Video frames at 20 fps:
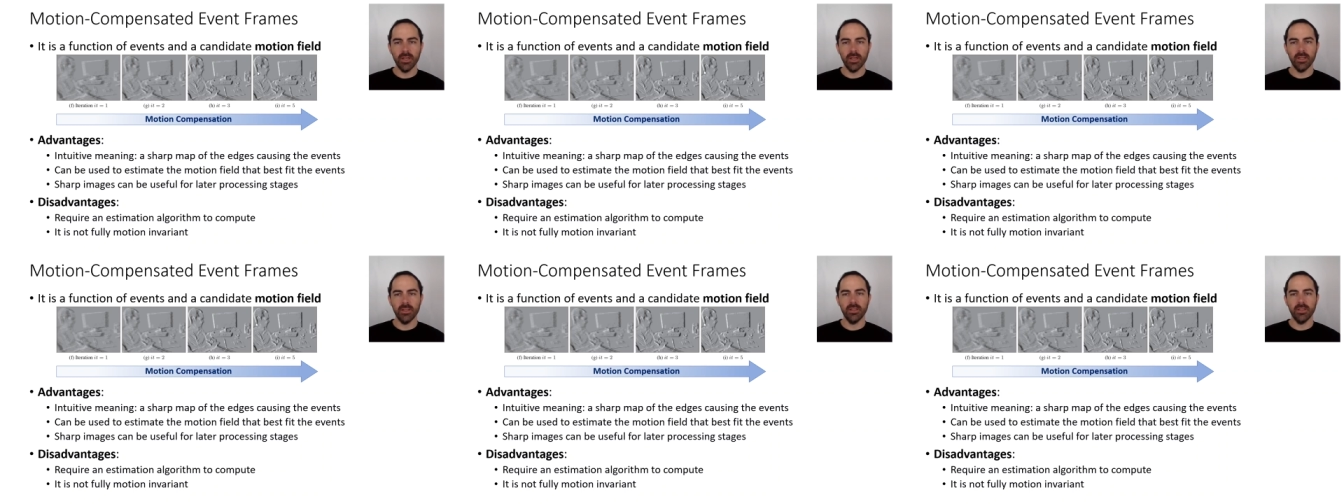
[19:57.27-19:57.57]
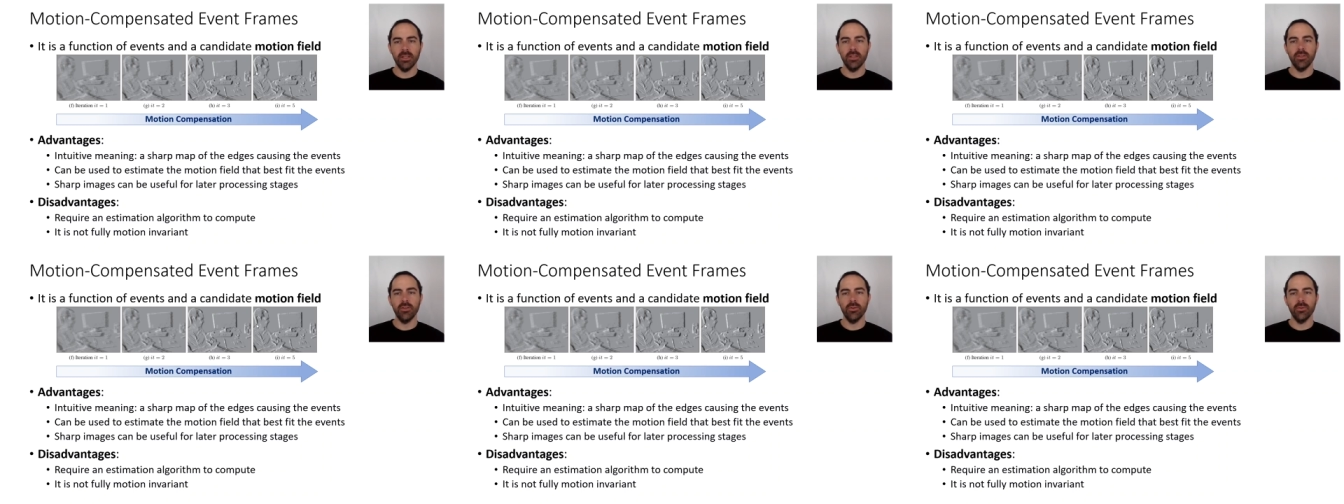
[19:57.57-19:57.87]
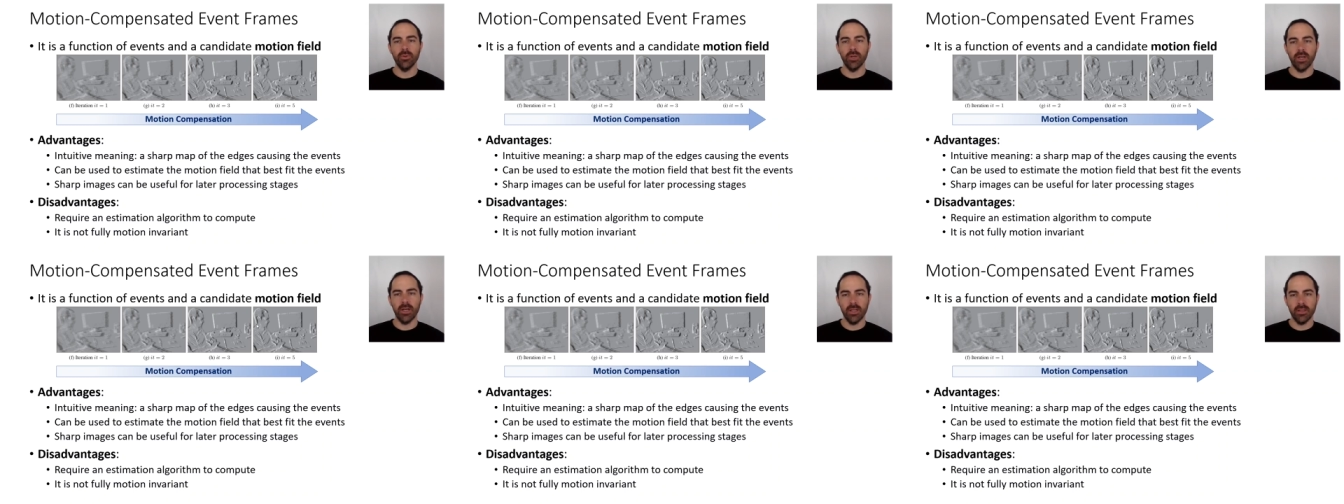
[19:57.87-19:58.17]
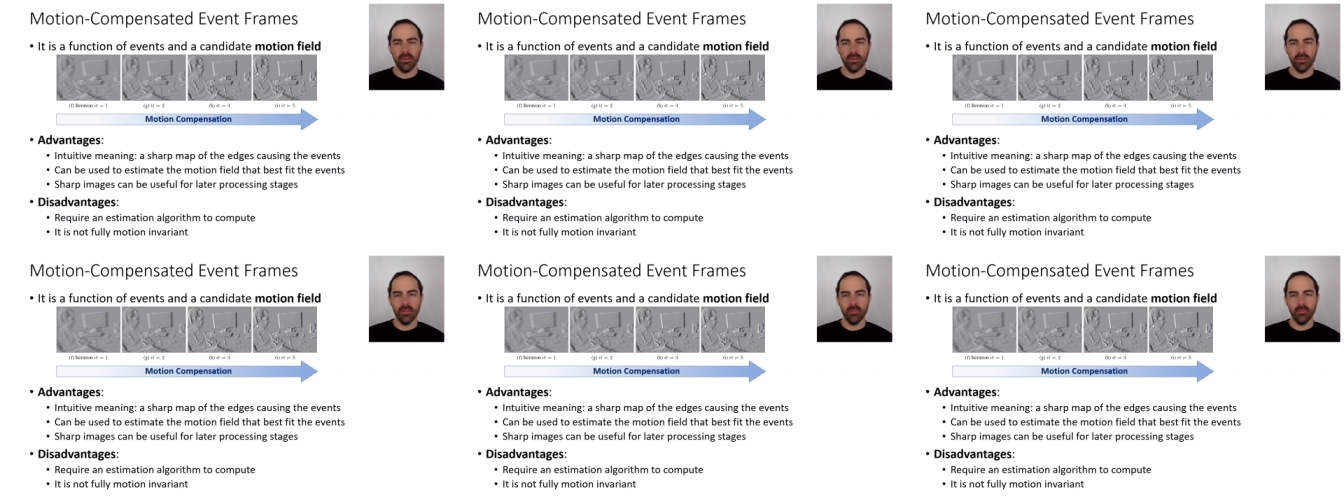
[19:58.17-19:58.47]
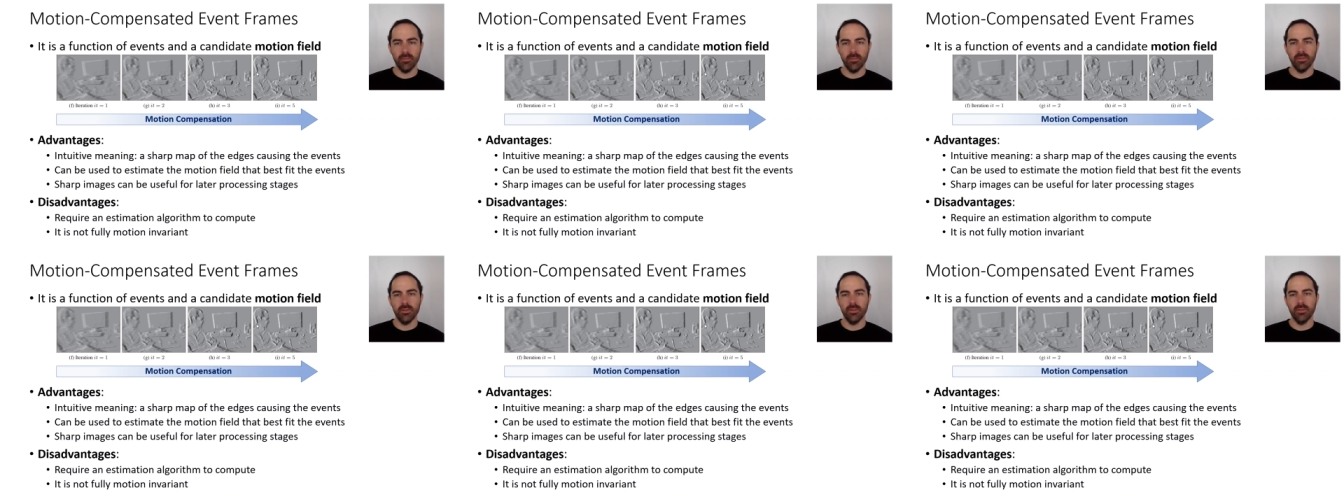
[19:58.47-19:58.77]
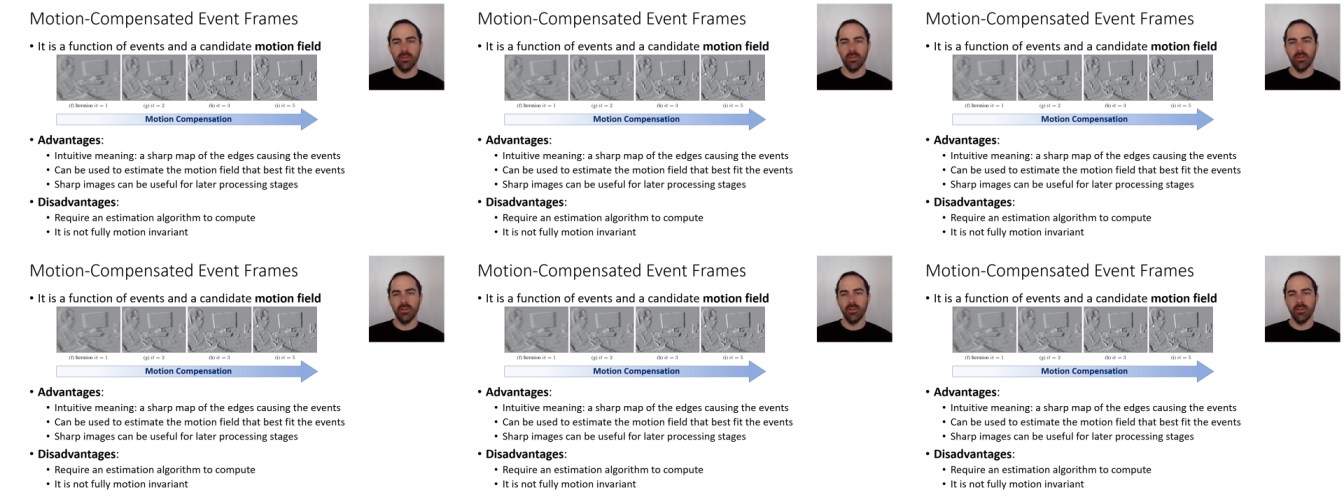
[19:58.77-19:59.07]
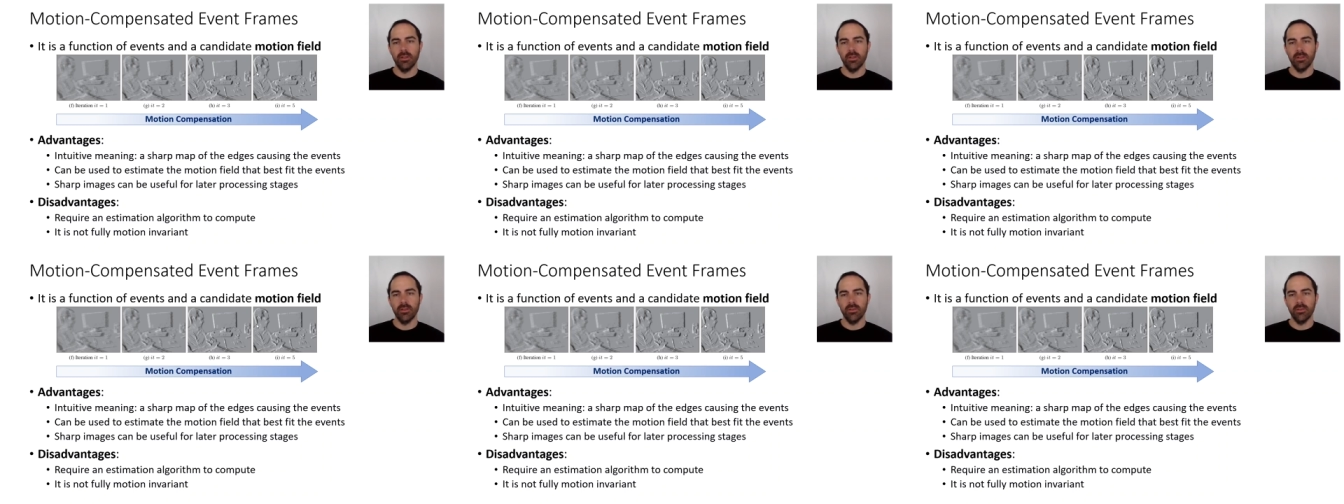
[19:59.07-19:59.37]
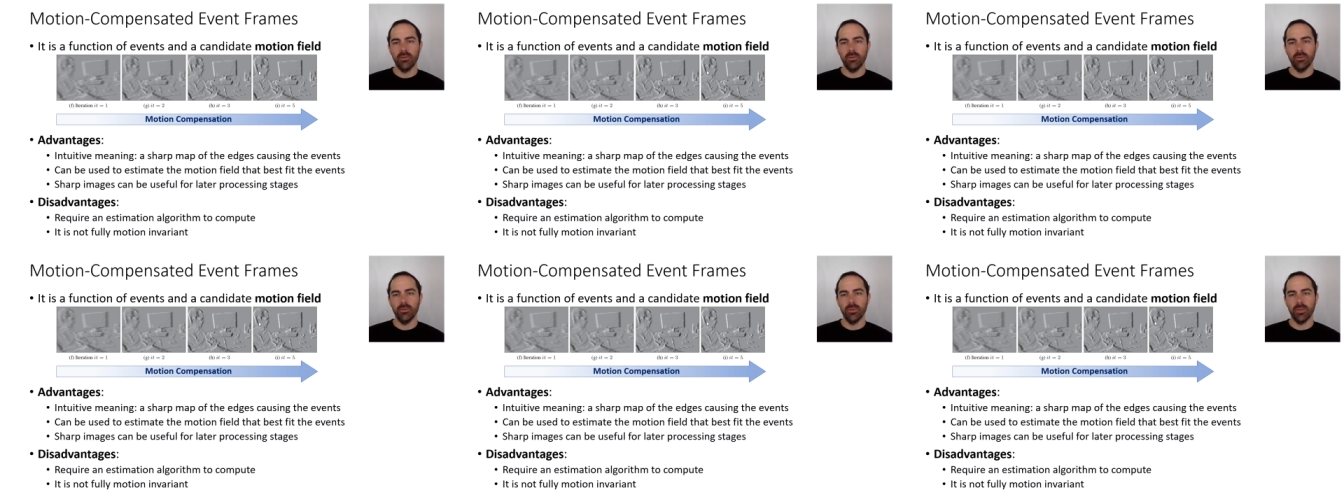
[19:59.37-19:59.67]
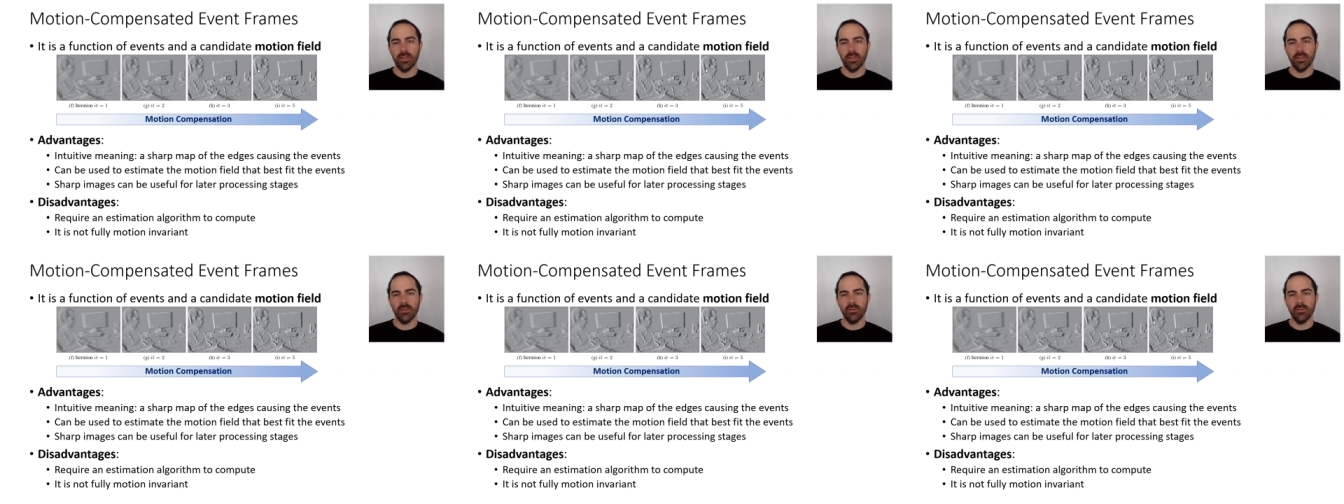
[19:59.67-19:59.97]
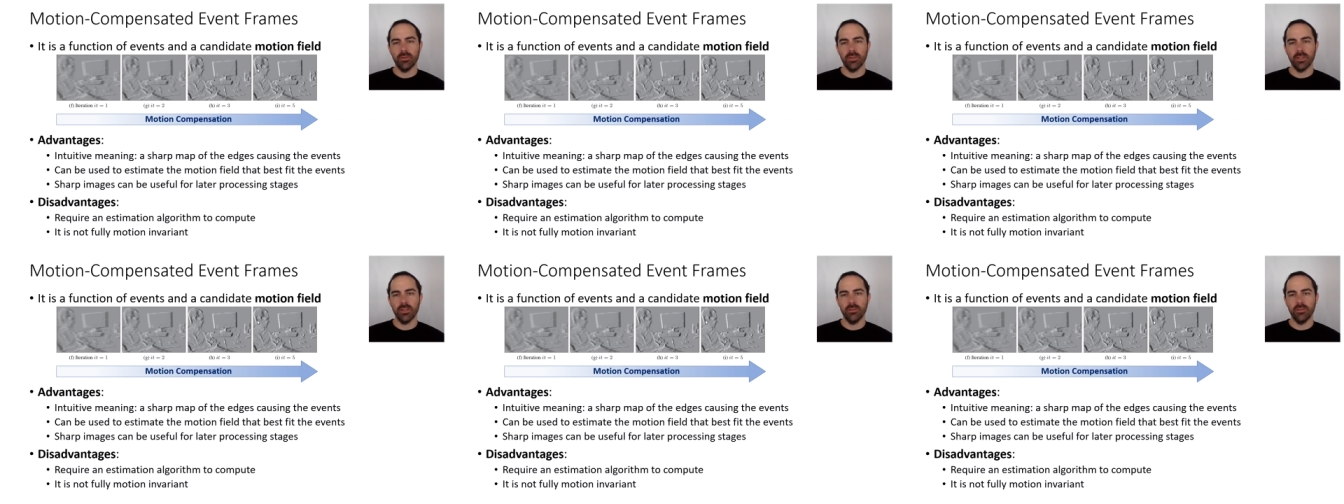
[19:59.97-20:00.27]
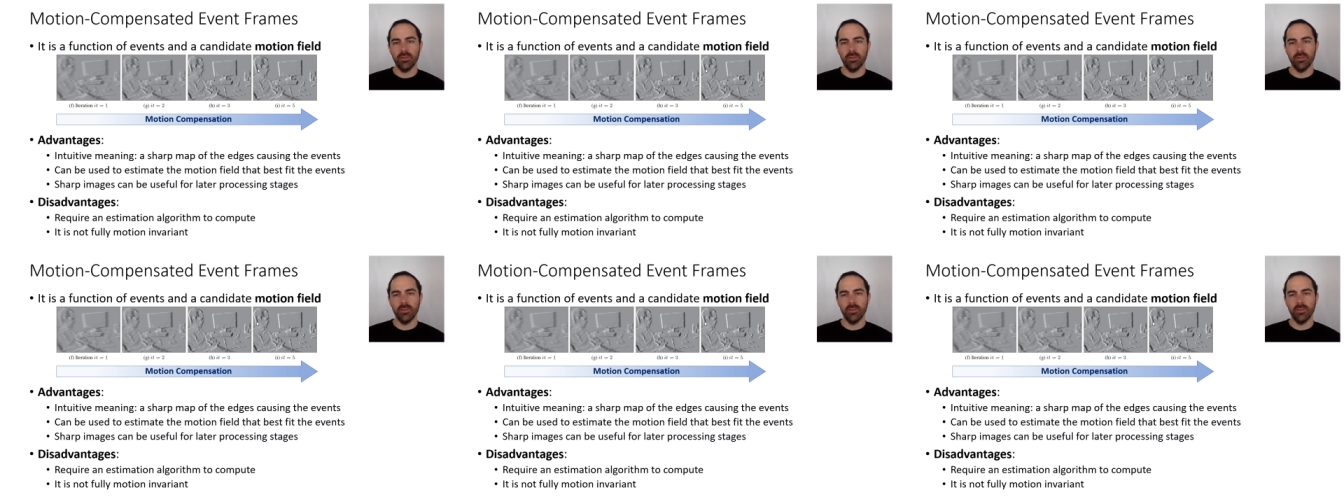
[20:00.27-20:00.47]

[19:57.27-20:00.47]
and then you add them, you add or count,